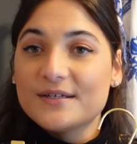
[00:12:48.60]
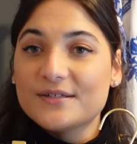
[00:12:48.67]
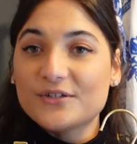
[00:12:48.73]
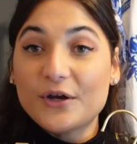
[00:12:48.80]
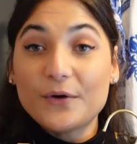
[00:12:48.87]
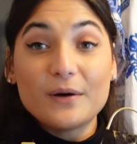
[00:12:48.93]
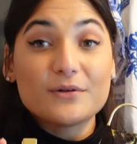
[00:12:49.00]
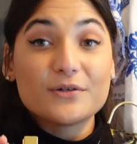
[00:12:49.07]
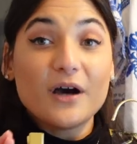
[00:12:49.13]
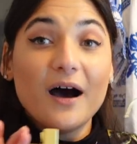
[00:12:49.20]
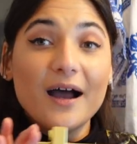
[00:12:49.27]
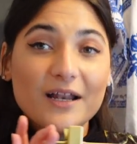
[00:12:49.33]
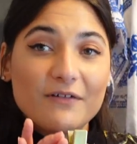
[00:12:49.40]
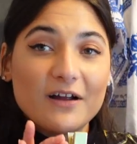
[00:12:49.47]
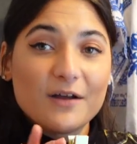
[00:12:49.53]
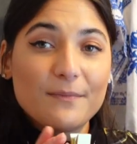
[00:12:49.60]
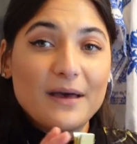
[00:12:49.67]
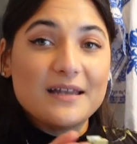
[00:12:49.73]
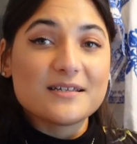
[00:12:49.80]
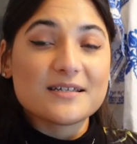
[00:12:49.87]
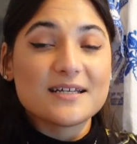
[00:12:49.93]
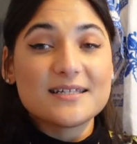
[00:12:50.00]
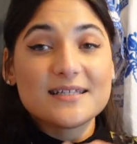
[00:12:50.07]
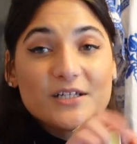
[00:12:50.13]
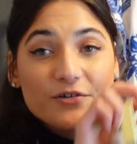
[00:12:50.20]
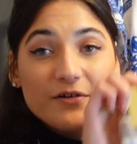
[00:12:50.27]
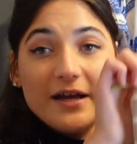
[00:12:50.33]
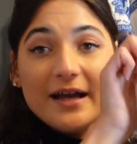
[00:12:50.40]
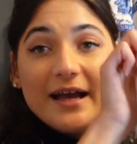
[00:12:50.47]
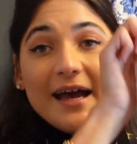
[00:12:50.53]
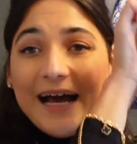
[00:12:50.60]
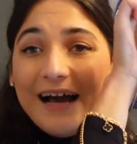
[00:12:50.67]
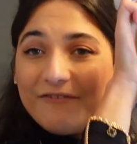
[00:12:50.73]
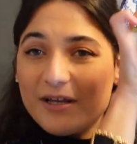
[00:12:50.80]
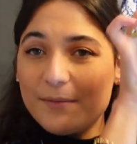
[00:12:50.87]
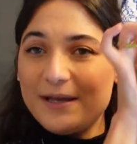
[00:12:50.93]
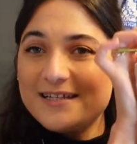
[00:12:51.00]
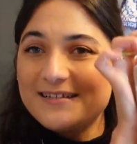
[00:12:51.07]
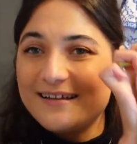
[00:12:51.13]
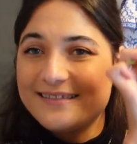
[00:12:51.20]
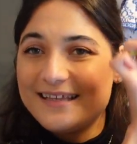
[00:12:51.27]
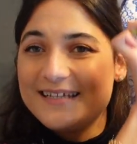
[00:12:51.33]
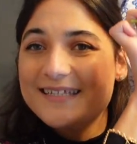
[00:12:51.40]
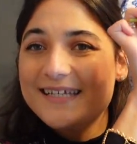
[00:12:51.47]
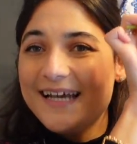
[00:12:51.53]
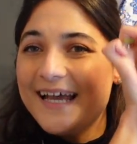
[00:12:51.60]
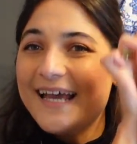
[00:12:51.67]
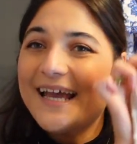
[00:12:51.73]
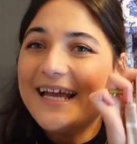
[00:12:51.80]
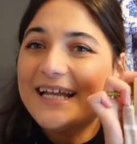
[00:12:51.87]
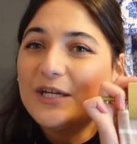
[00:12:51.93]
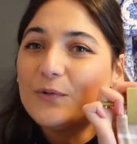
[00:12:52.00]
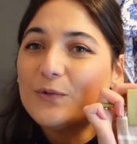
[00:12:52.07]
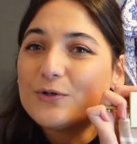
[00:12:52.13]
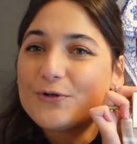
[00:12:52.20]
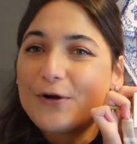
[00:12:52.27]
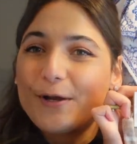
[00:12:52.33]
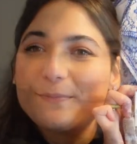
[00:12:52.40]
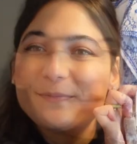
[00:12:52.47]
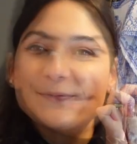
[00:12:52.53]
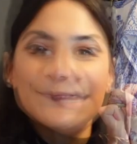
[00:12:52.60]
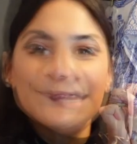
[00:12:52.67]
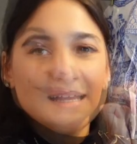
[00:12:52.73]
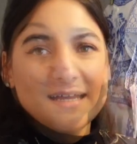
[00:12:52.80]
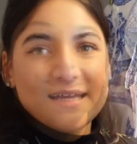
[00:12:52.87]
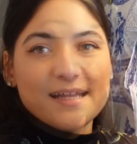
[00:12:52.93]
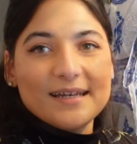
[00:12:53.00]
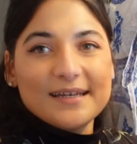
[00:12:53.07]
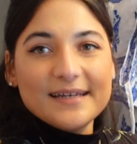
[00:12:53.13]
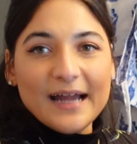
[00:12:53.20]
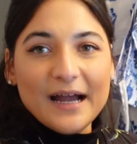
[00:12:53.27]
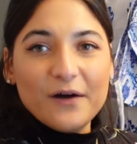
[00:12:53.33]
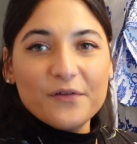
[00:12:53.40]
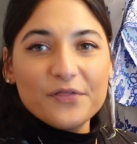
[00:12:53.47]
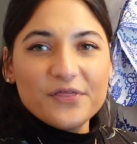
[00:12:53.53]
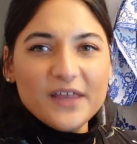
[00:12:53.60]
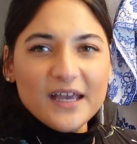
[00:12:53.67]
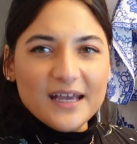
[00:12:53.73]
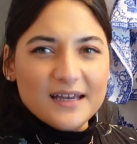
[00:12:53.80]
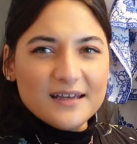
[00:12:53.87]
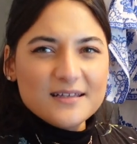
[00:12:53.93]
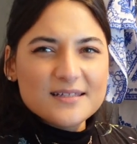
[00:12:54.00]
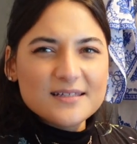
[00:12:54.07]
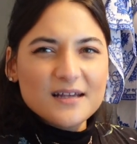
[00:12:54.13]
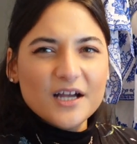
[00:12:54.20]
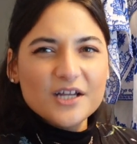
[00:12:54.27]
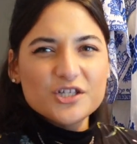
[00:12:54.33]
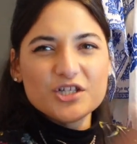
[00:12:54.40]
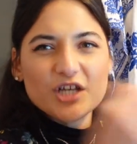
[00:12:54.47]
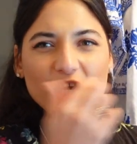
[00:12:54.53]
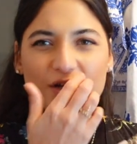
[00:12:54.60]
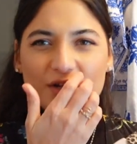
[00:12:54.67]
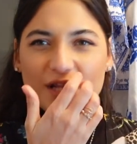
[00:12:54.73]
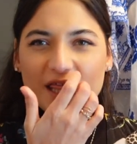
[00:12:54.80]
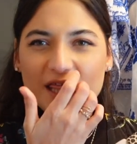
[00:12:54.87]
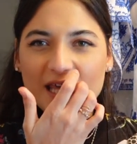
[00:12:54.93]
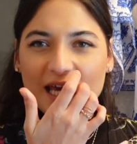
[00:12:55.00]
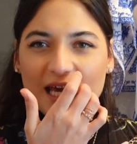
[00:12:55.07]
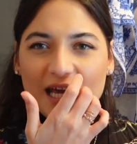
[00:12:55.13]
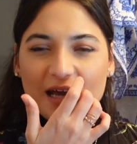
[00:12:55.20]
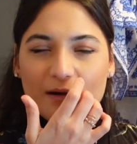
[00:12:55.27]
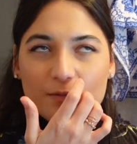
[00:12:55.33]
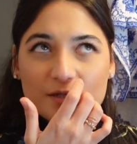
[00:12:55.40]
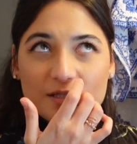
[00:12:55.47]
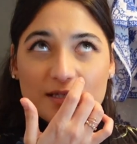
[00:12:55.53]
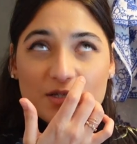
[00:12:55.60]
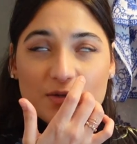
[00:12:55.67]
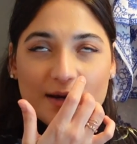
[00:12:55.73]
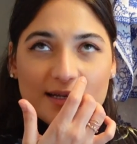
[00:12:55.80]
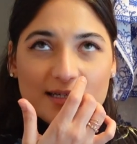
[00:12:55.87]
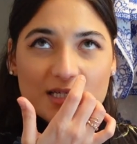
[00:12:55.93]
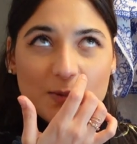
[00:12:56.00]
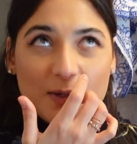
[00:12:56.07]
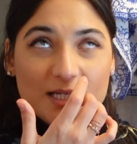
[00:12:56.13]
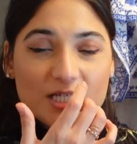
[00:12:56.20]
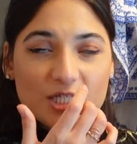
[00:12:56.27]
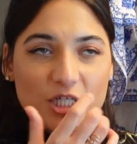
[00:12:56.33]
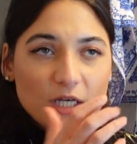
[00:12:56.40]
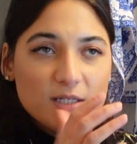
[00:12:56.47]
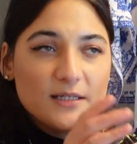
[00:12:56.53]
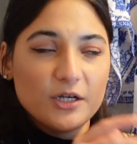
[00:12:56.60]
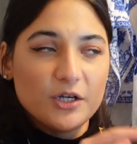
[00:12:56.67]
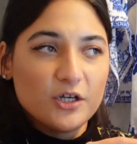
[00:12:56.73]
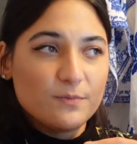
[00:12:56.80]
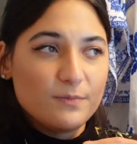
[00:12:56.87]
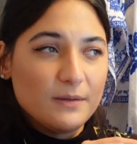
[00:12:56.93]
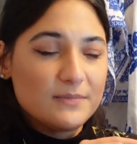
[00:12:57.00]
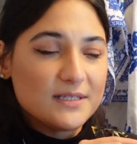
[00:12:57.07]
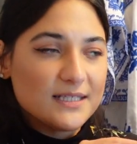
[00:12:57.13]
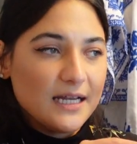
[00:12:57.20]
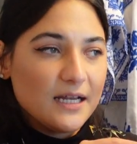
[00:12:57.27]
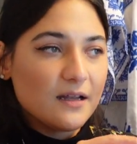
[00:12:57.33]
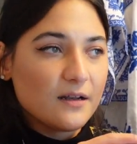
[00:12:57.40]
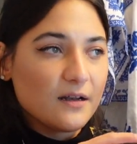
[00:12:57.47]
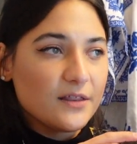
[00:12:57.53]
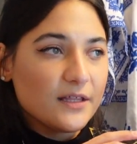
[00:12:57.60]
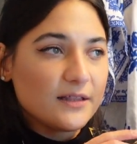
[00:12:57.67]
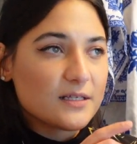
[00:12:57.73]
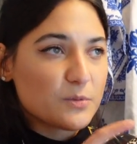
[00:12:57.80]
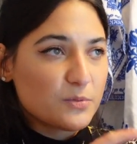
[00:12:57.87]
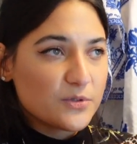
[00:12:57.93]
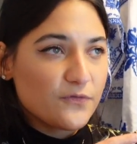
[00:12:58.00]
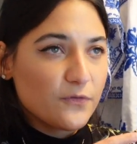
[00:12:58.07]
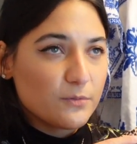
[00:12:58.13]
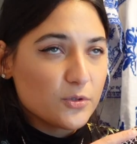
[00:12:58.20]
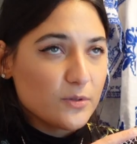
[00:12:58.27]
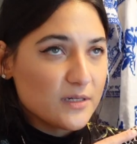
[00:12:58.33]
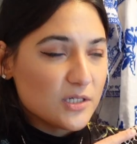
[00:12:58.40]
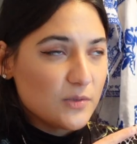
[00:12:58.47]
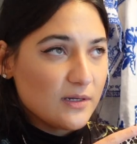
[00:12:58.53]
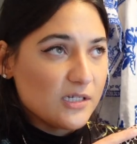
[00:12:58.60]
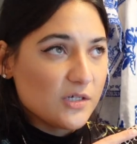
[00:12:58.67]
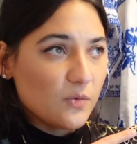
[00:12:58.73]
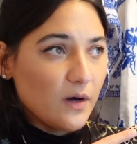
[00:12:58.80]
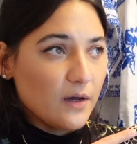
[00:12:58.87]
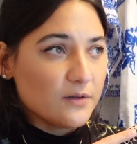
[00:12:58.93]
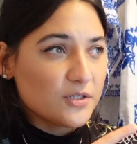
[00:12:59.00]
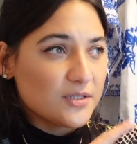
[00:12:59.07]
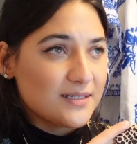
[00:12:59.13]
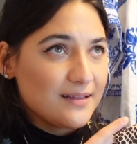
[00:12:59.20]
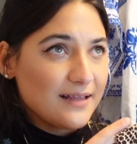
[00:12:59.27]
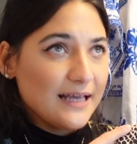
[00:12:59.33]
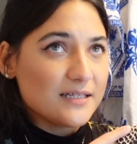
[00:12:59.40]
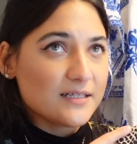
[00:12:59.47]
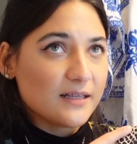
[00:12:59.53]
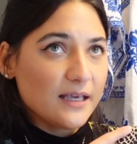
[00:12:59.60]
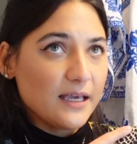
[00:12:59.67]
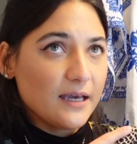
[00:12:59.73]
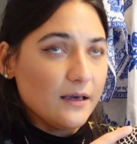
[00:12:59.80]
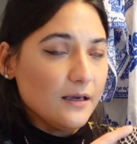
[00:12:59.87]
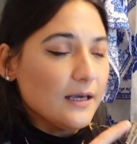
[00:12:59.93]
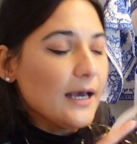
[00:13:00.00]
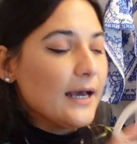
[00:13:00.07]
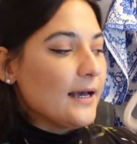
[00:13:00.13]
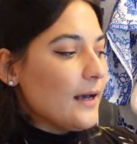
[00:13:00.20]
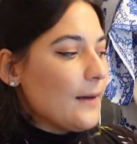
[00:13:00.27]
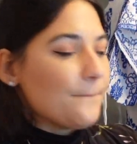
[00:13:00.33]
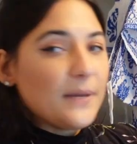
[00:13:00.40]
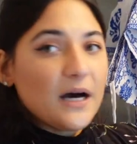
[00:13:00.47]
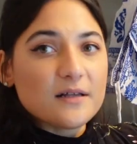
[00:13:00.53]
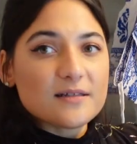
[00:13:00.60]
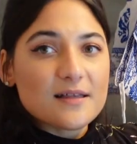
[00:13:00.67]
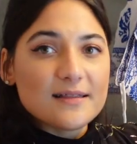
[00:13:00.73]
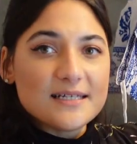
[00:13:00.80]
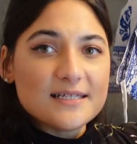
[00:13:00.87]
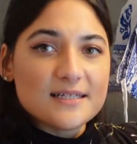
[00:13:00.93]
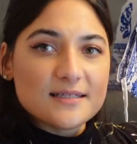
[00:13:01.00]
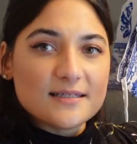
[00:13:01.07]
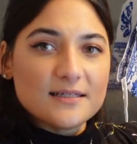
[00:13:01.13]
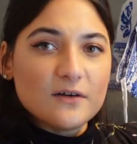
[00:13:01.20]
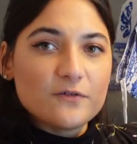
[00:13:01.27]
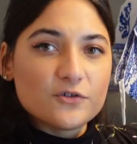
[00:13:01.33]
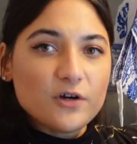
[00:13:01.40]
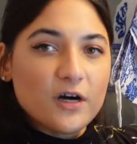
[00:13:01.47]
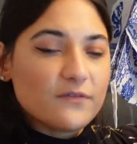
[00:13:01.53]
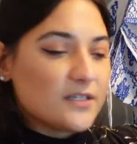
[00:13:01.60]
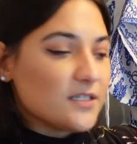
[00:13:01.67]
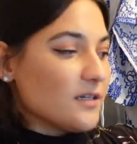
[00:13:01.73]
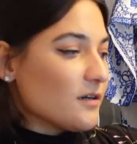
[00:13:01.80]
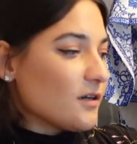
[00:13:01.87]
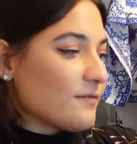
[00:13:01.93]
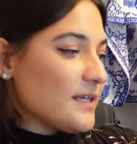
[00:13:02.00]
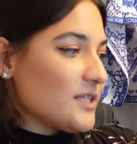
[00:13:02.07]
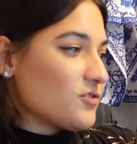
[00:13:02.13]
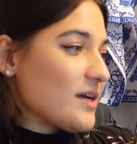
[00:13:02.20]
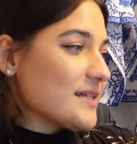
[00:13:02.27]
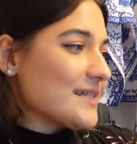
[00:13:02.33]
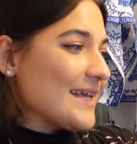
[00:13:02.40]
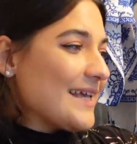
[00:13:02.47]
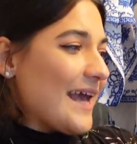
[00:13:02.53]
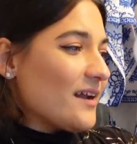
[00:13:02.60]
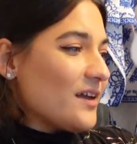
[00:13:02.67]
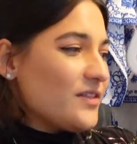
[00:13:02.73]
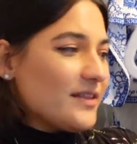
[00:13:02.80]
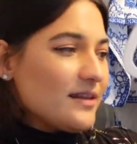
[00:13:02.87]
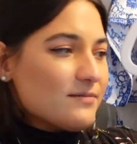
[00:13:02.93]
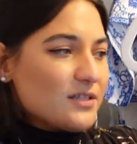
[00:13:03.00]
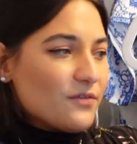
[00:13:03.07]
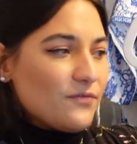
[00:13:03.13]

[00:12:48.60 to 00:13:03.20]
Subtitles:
So I would highly recommend considering having a piece like this in your wardrobe. Now this I don't think was in 2022, so I could be mistaken. I think this was from 2021, just at the end of the year. But this is a self-drafted dungarees dress. Again, I think there was a